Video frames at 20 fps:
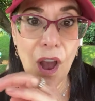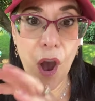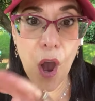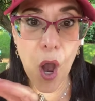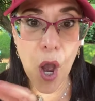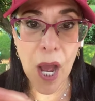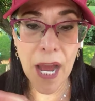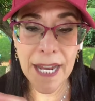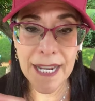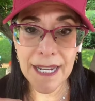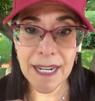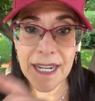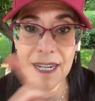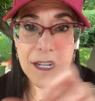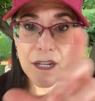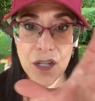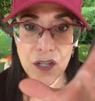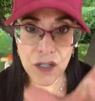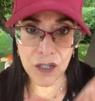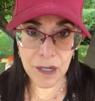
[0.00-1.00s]
on
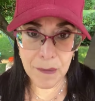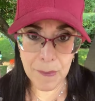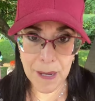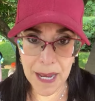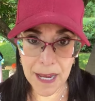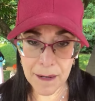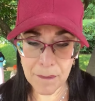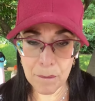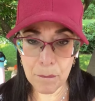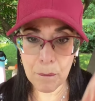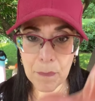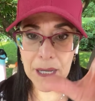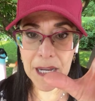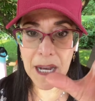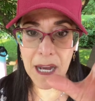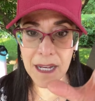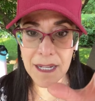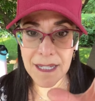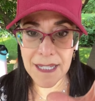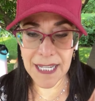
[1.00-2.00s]
Shabbat
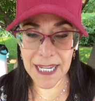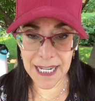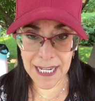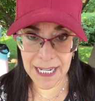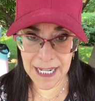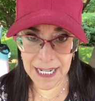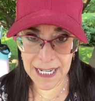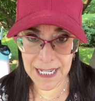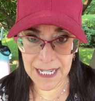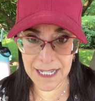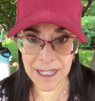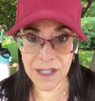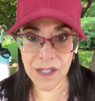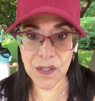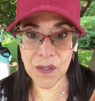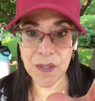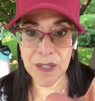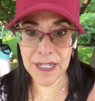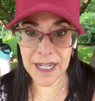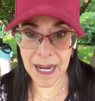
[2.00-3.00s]
because it
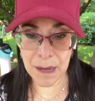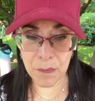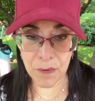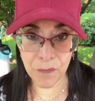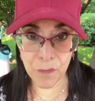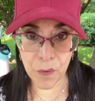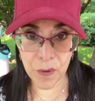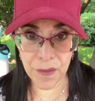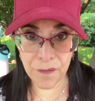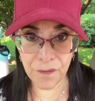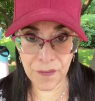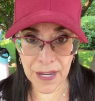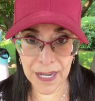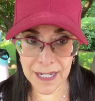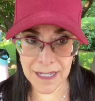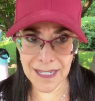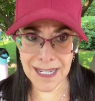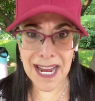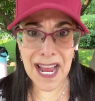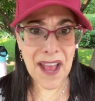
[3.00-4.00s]
is the day before the
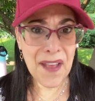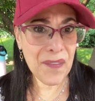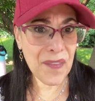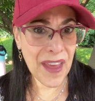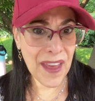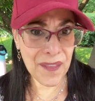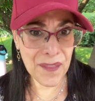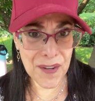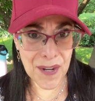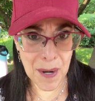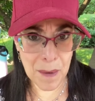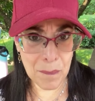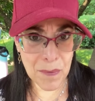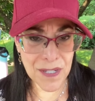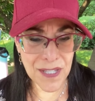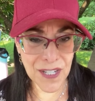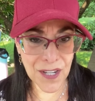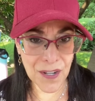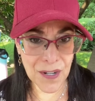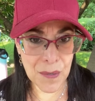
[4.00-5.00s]
fast. And the
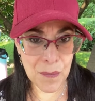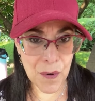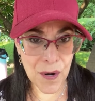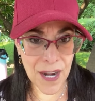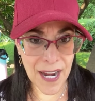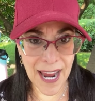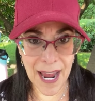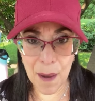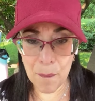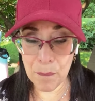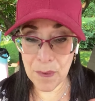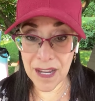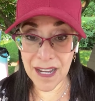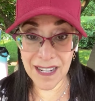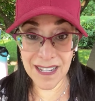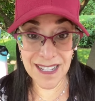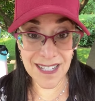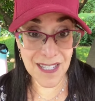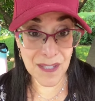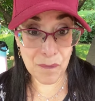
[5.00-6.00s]
numbers are going to work out
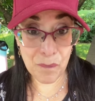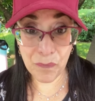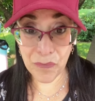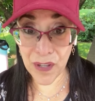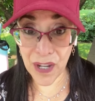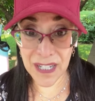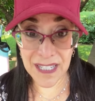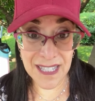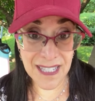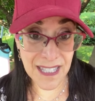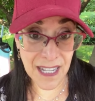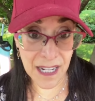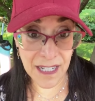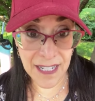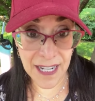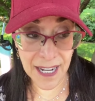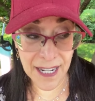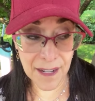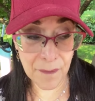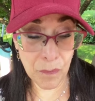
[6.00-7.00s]
because on
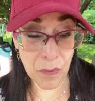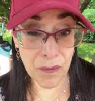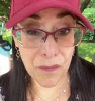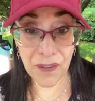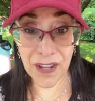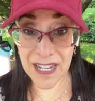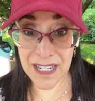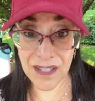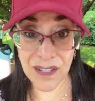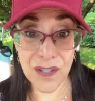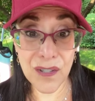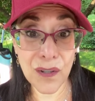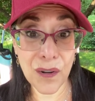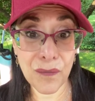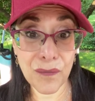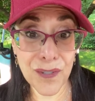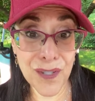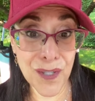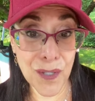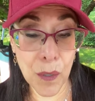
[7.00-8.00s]
Sunday, the fast is
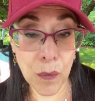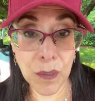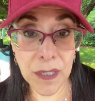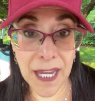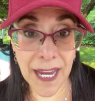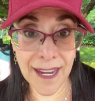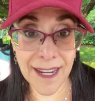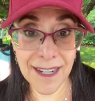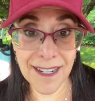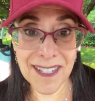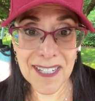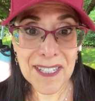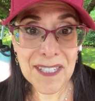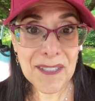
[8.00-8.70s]
over so late,